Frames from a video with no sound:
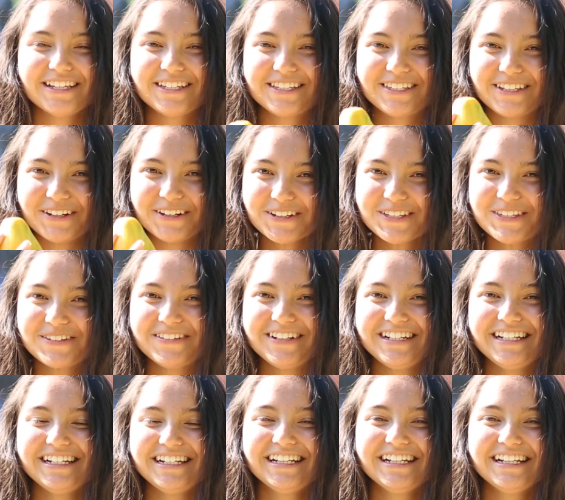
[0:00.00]
So
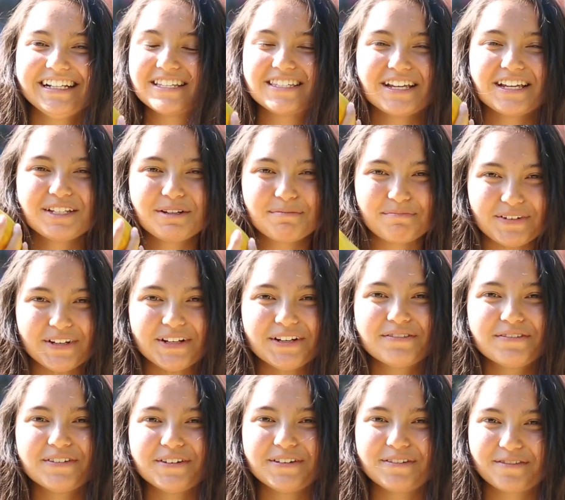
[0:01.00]
sweet, such a
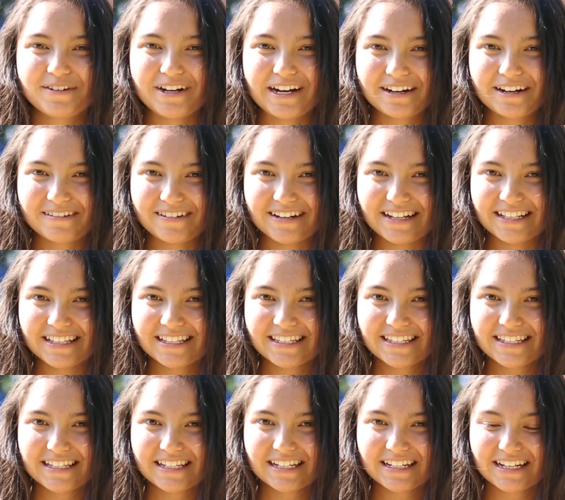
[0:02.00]
beautiful
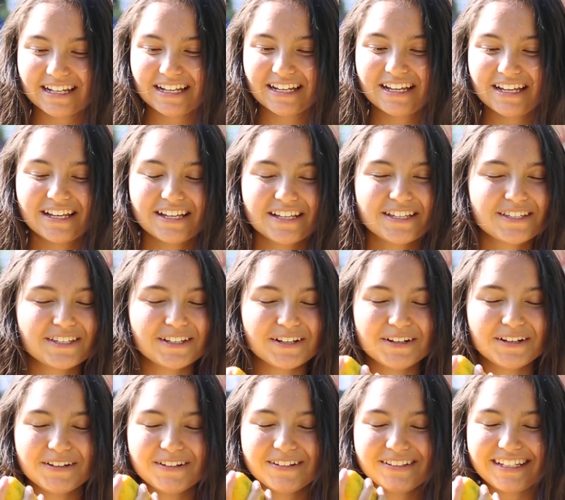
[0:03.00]
fragrance.
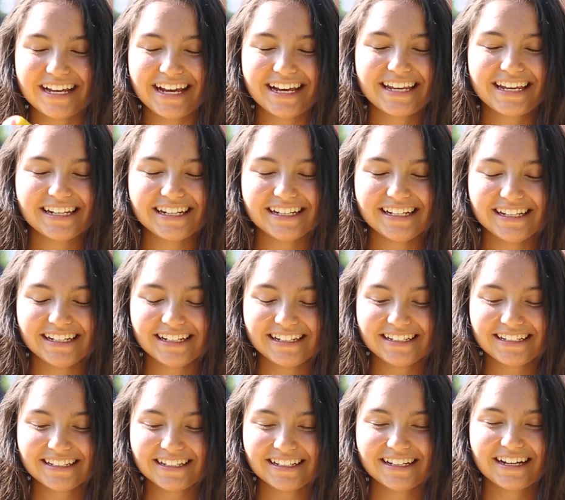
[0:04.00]
So
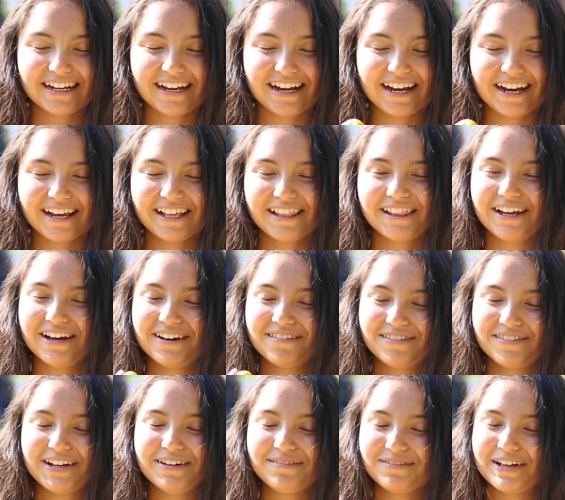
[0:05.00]
decadent. I
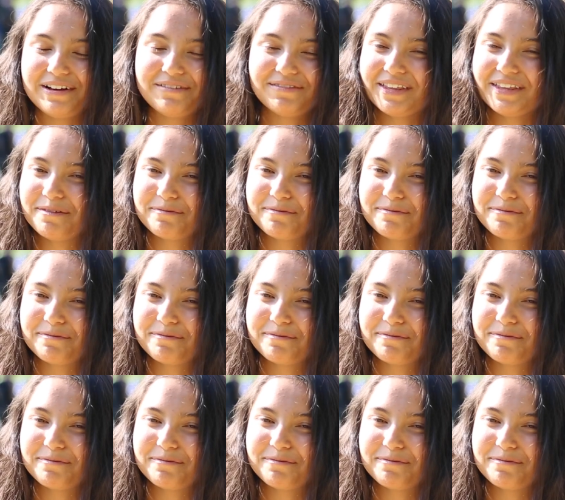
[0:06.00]
love, love, love